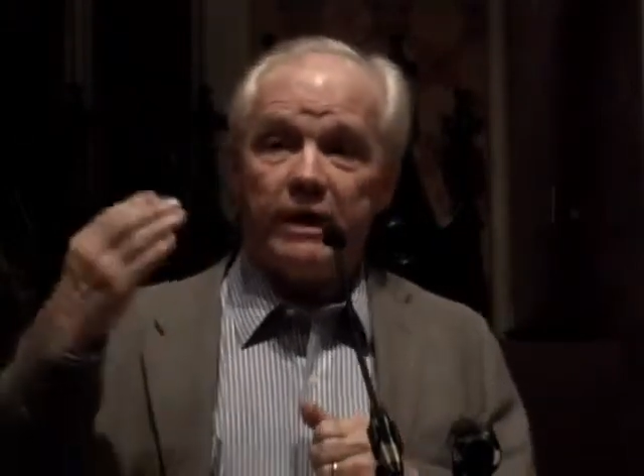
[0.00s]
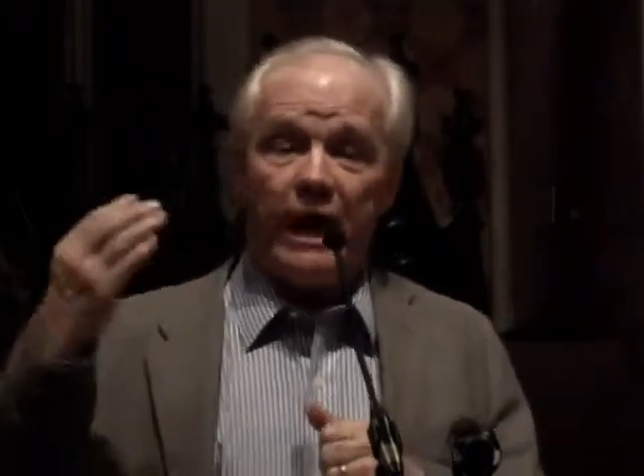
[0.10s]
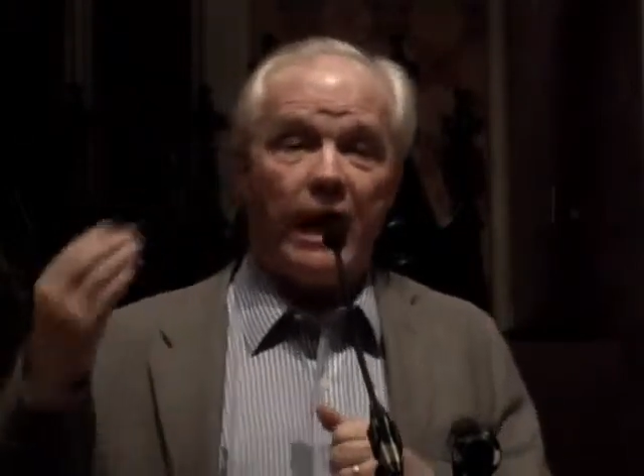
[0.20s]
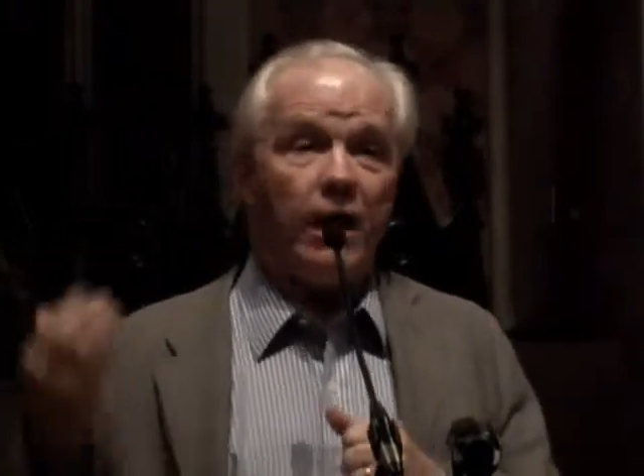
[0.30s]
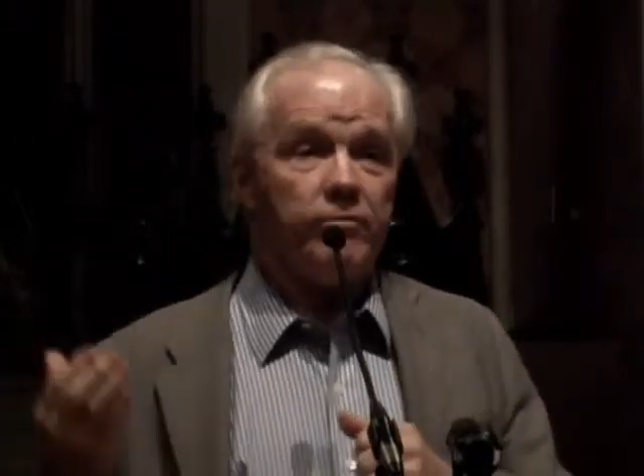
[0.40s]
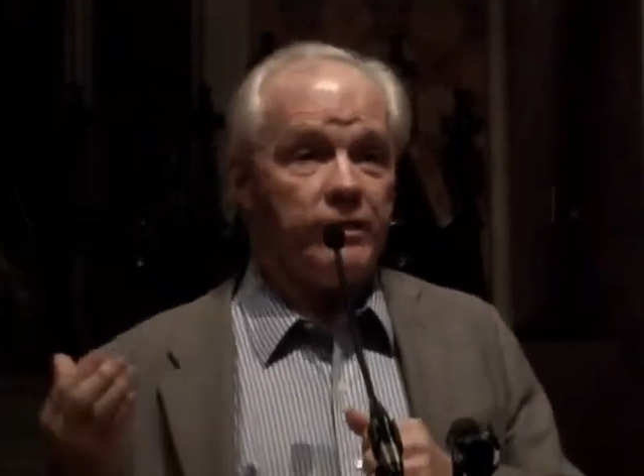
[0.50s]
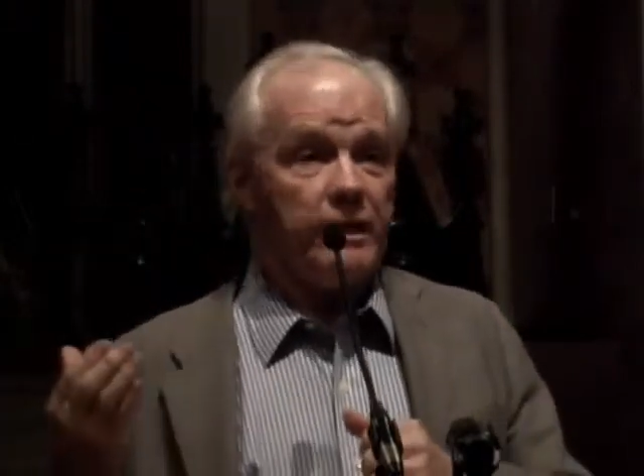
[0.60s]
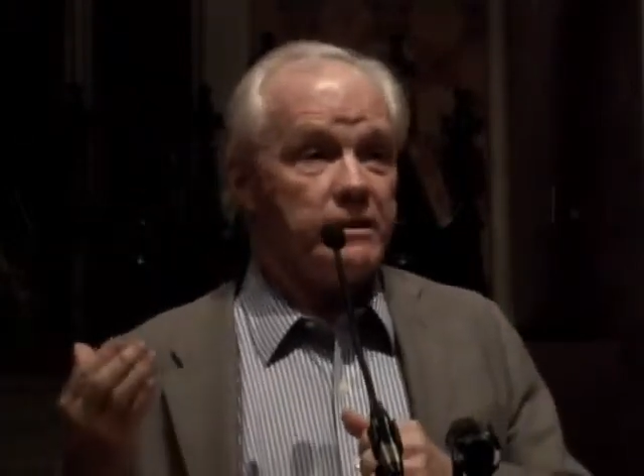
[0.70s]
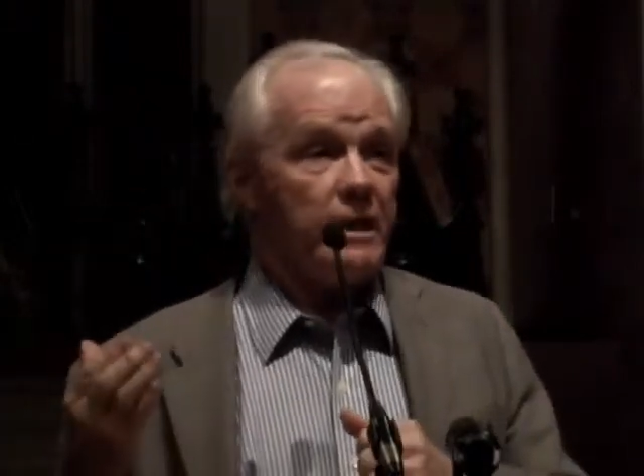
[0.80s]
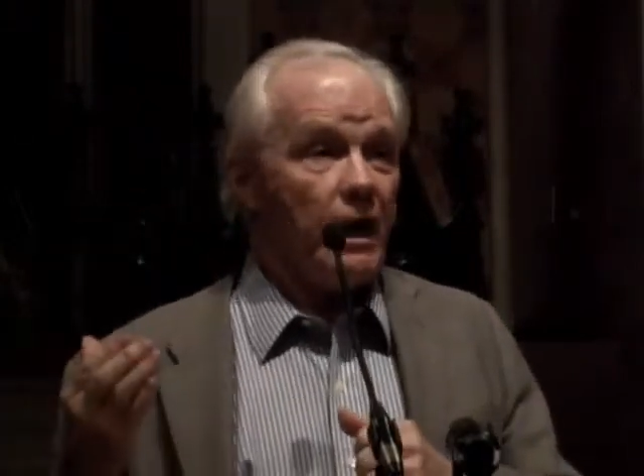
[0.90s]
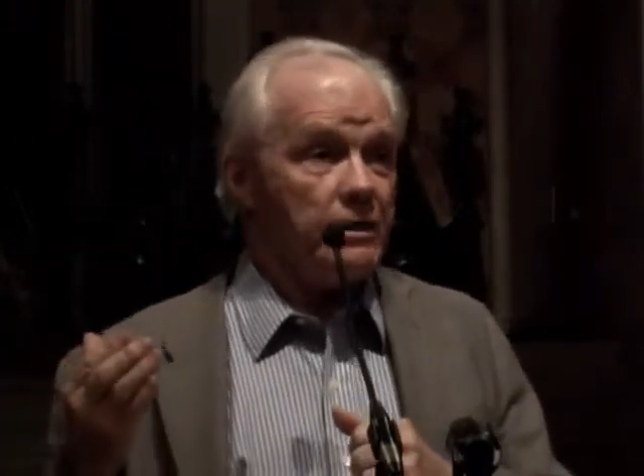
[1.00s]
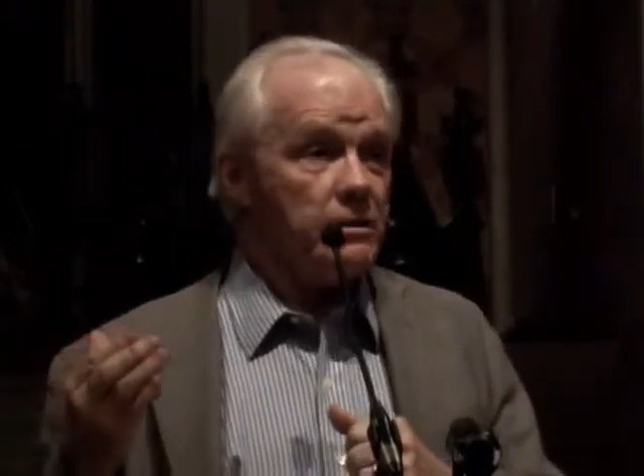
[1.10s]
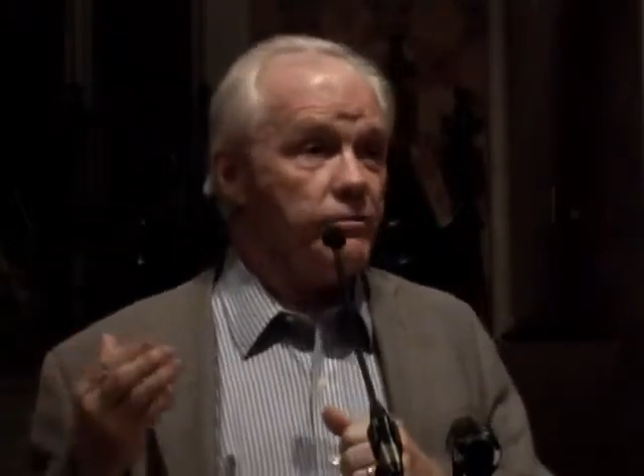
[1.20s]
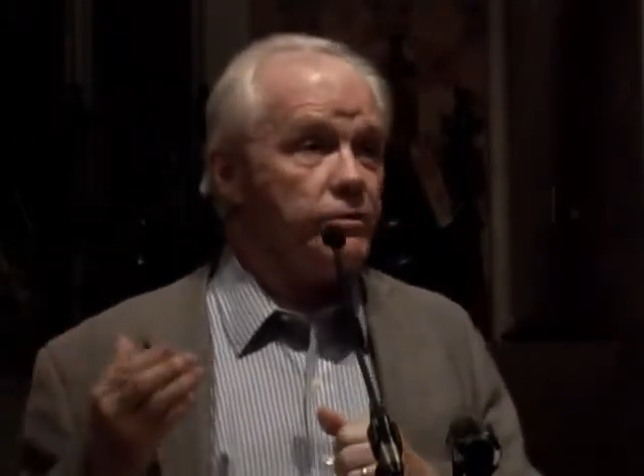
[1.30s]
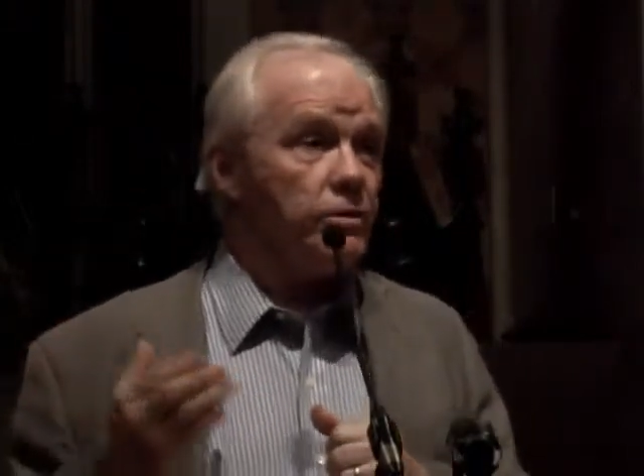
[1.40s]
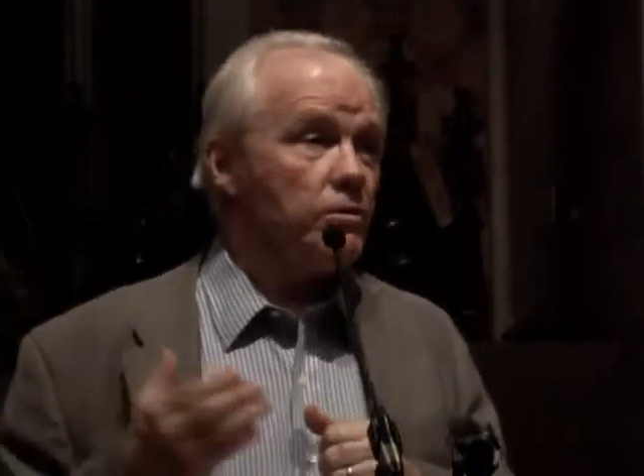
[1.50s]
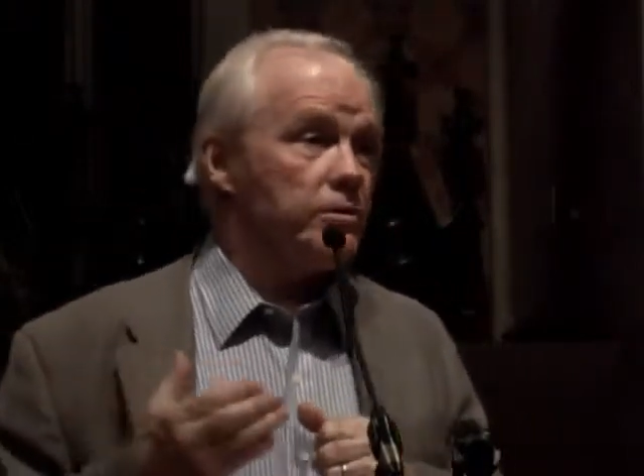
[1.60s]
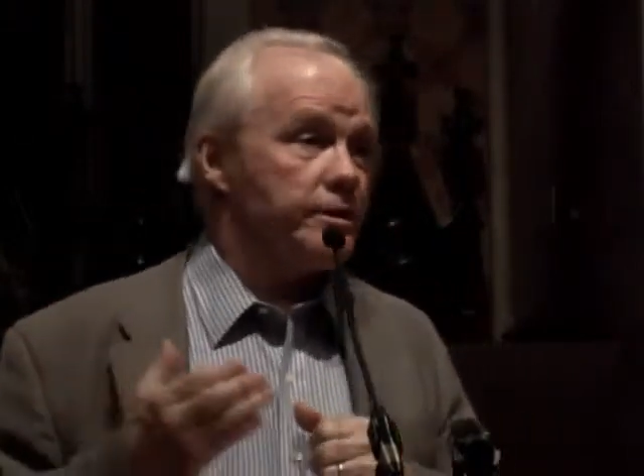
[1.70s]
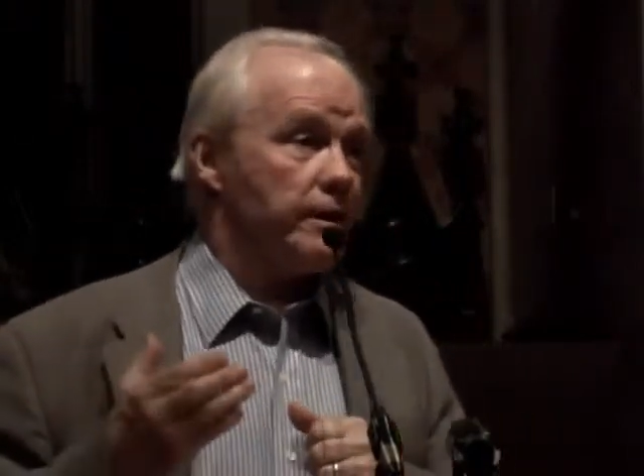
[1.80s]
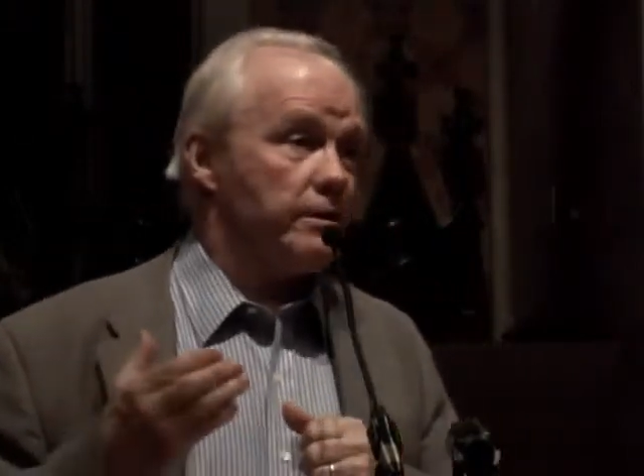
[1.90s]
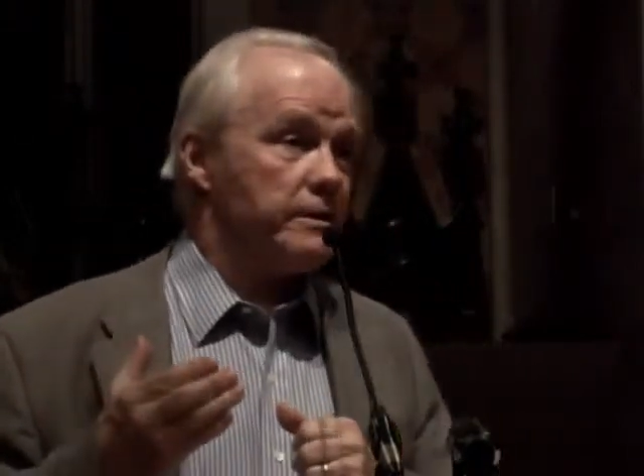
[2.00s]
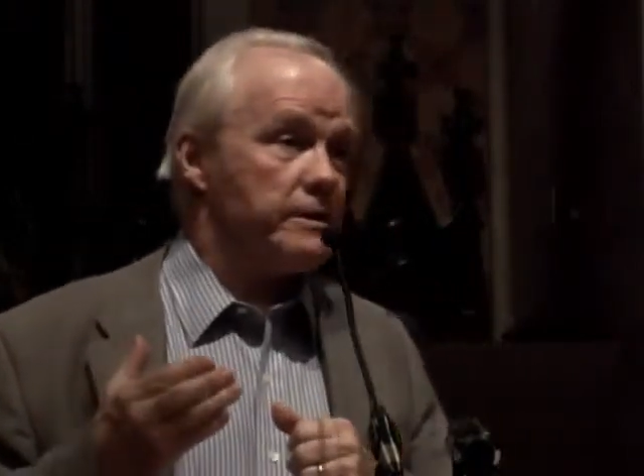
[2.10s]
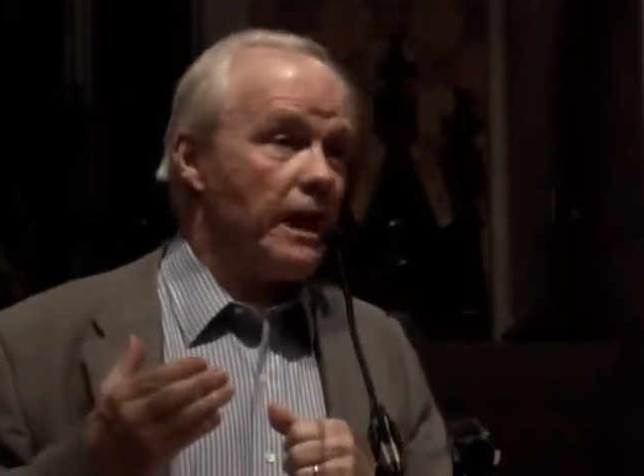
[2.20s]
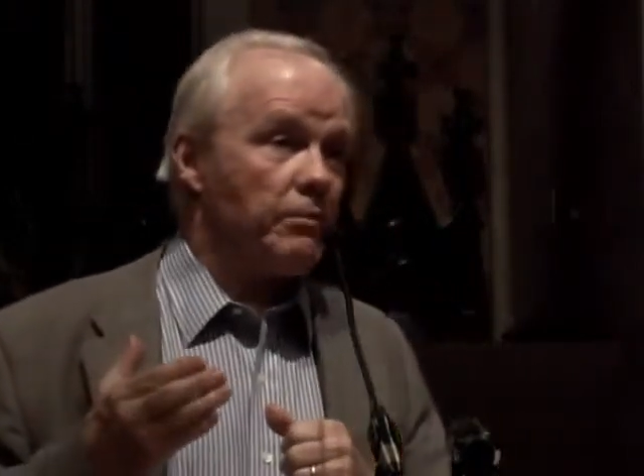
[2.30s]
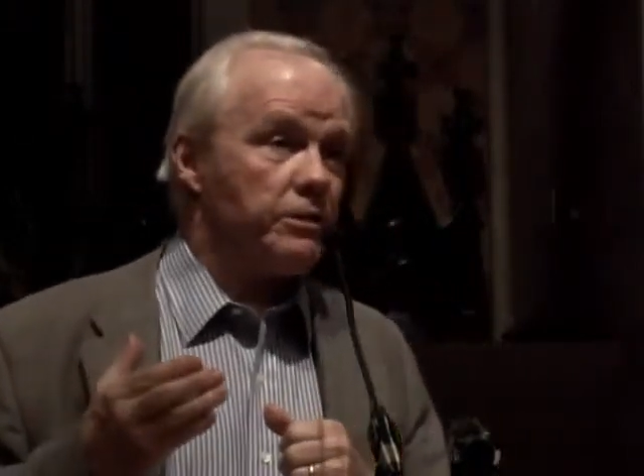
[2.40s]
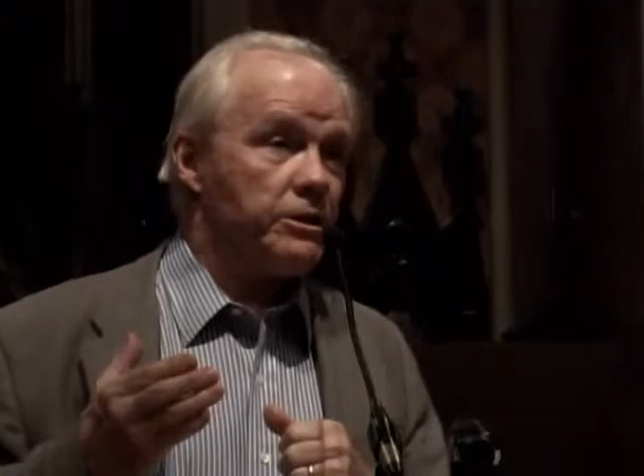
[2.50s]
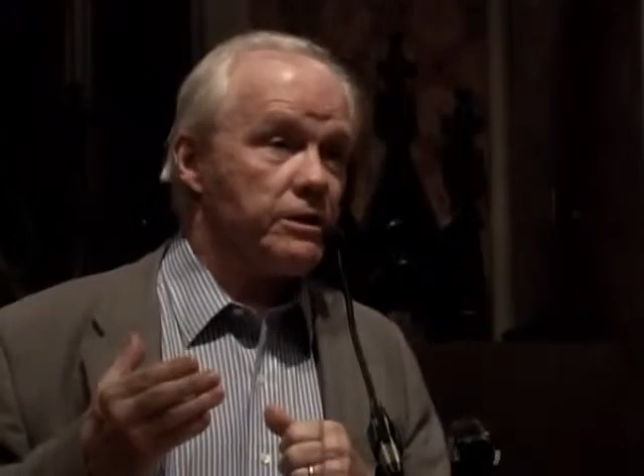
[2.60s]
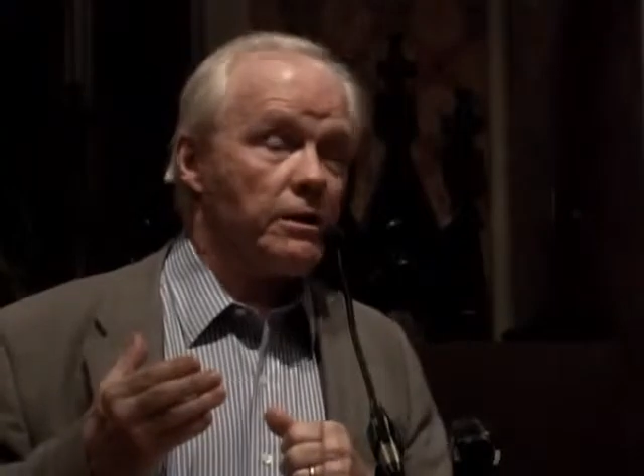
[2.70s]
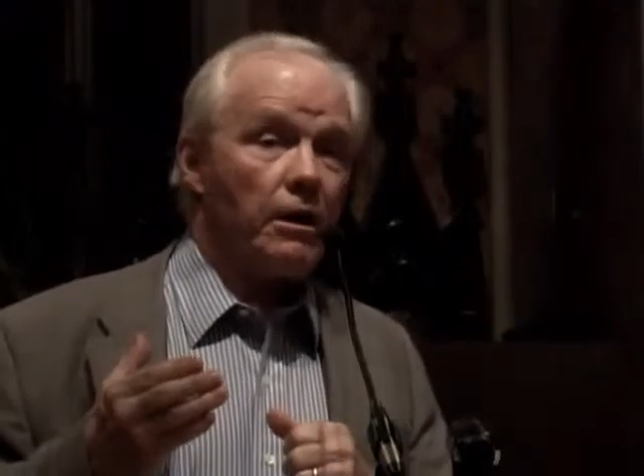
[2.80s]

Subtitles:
We have these kinds of tools that are established